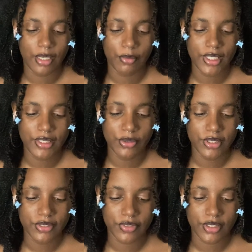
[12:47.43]
what he do
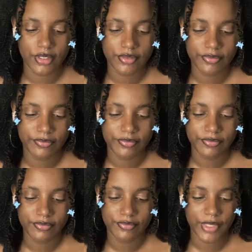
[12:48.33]
this for?
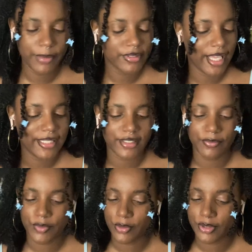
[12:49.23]
He was asking
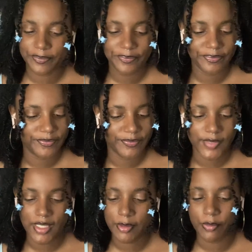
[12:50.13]
for it.
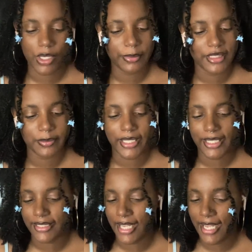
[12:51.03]
He even brought up this
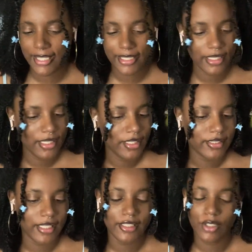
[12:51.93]
man, Daddy.
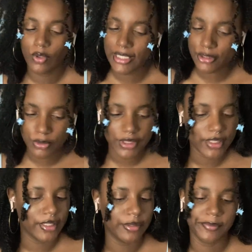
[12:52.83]
They know they trigger
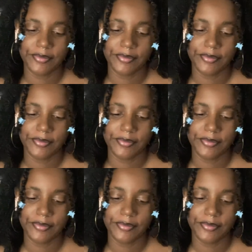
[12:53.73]
him.